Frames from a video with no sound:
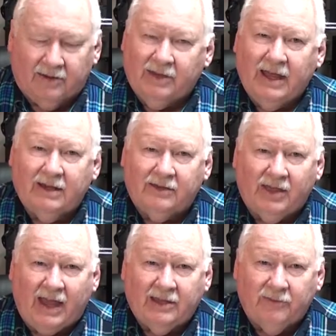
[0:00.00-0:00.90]
Until
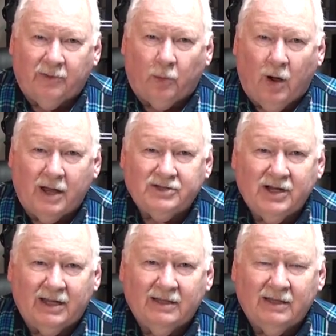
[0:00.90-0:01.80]
then, thank you for
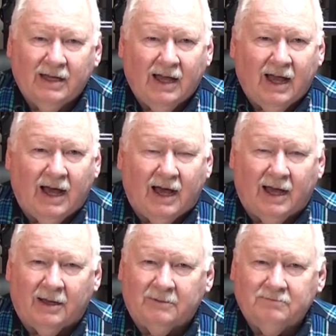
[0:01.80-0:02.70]
watching.
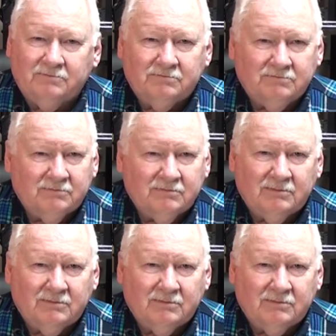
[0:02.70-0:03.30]
Uh,